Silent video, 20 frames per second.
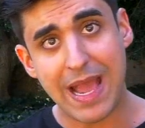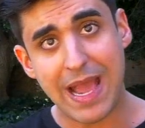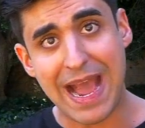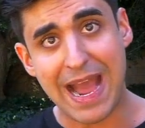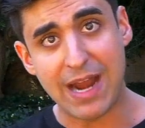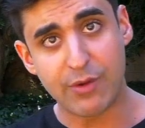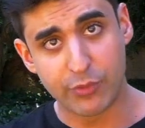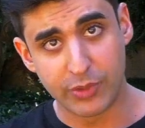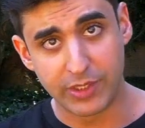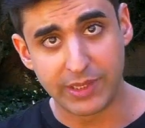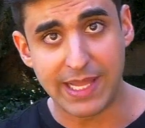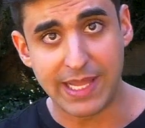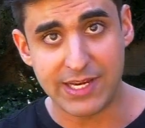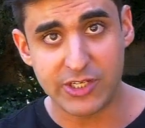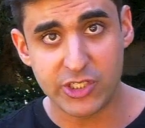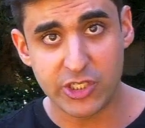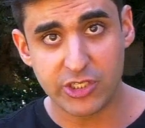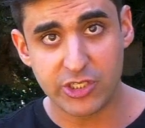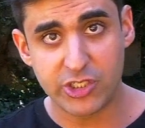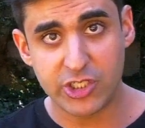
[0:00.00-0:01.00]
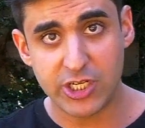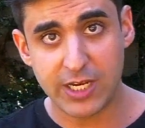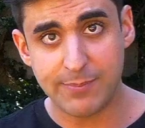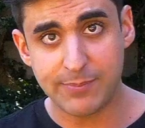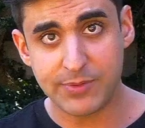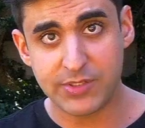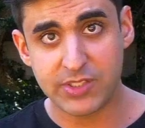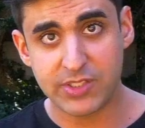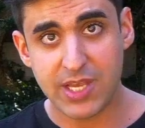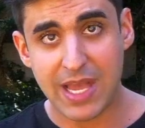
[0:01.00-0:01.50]
at
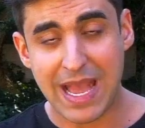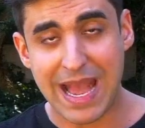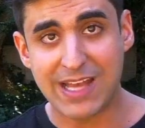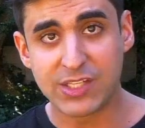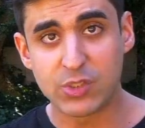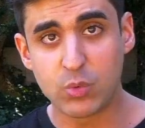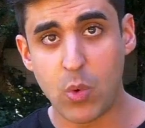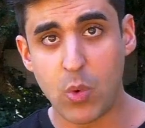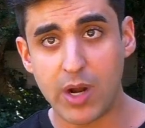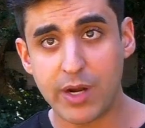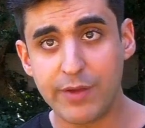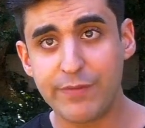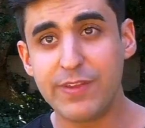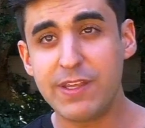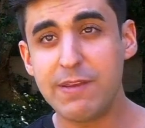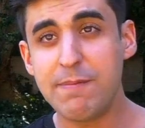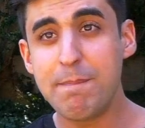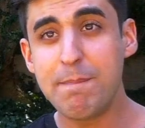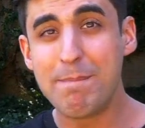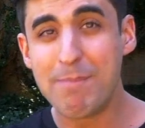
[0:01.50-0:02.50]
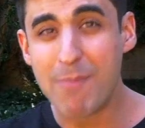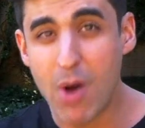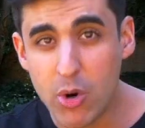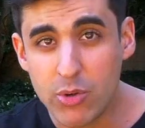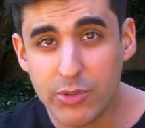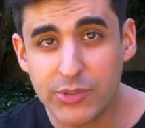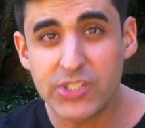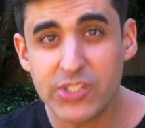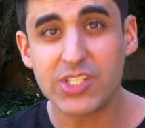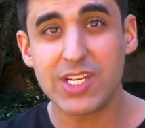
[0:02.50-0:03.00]
relationships as one of the
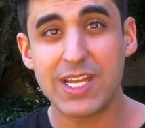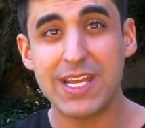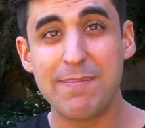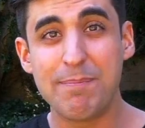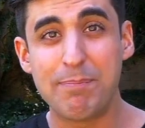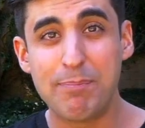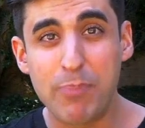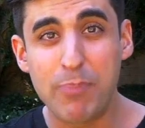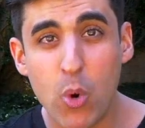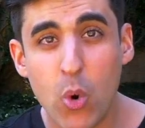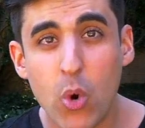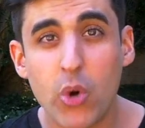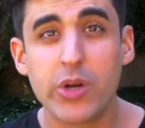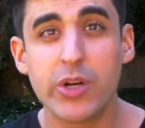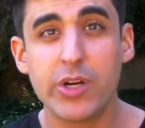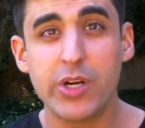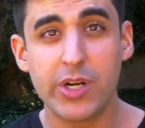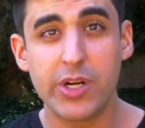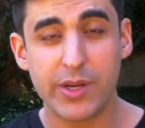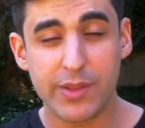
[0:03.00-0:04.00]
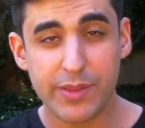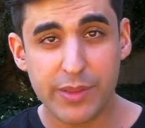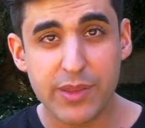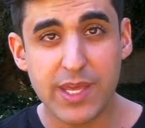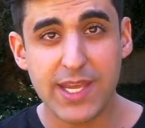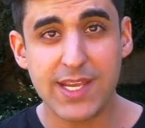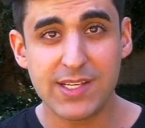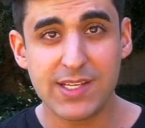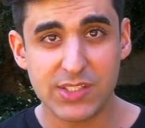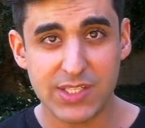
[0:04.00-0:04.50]
most important
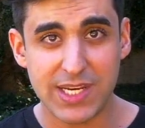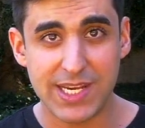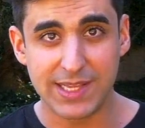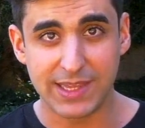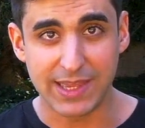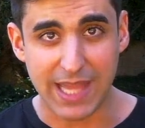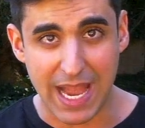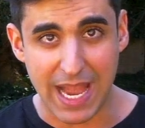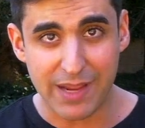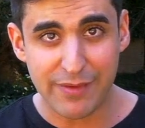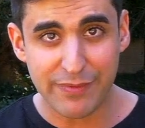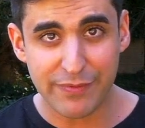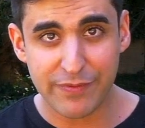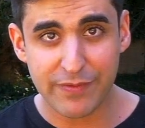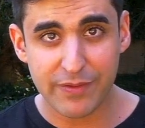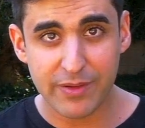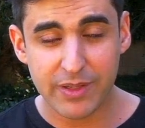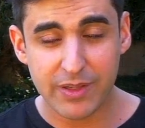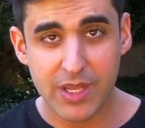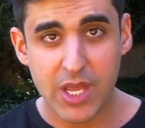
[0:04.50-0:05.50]
things in life,